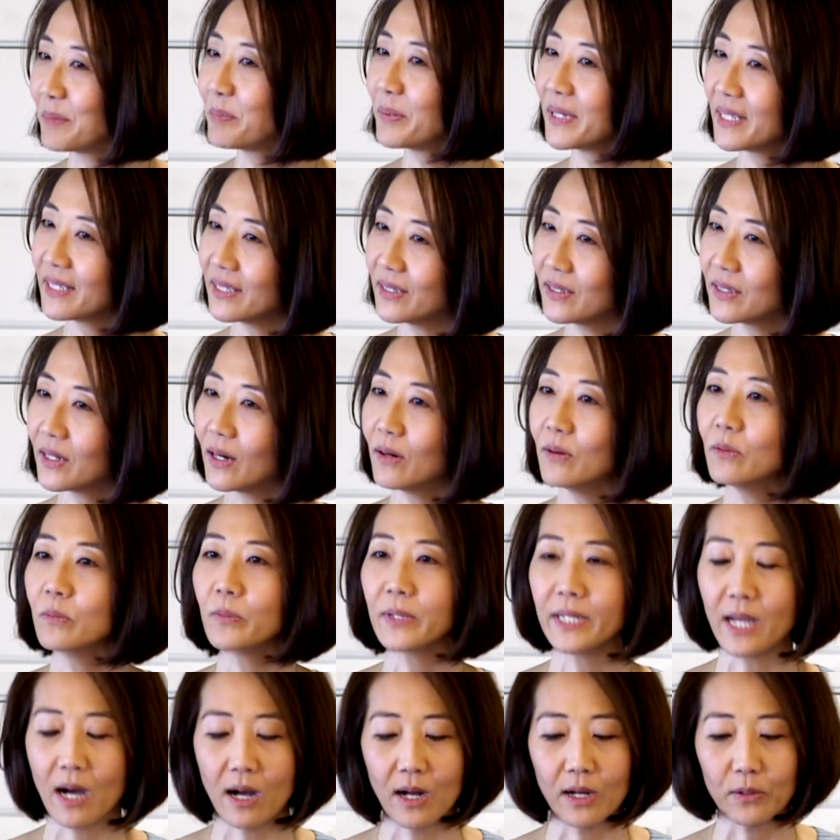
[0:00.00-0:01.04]
but
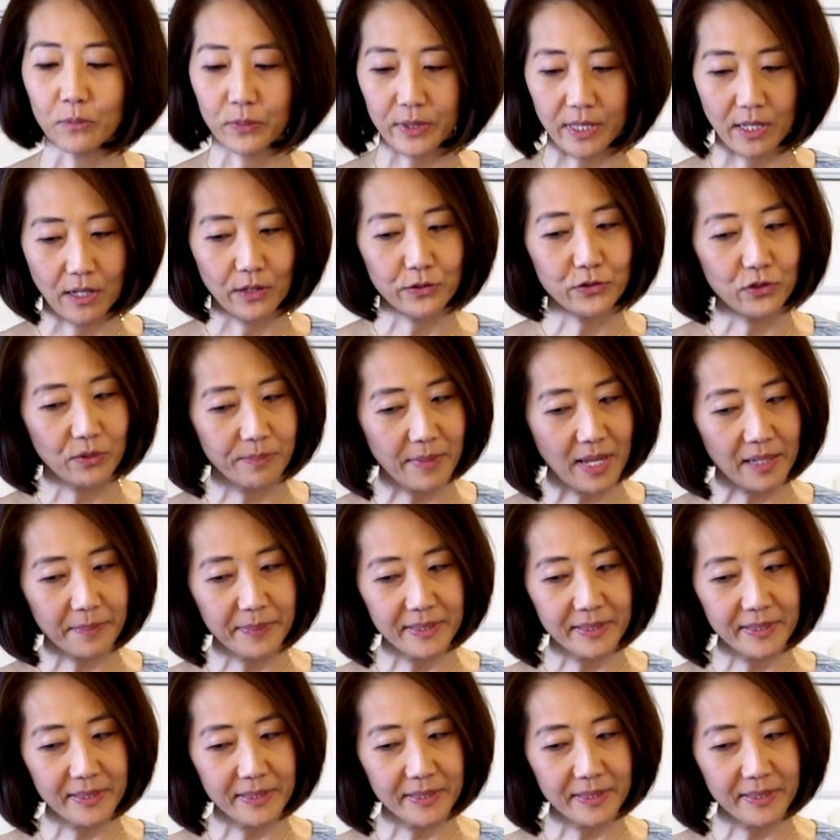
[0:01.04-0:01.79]
we all do make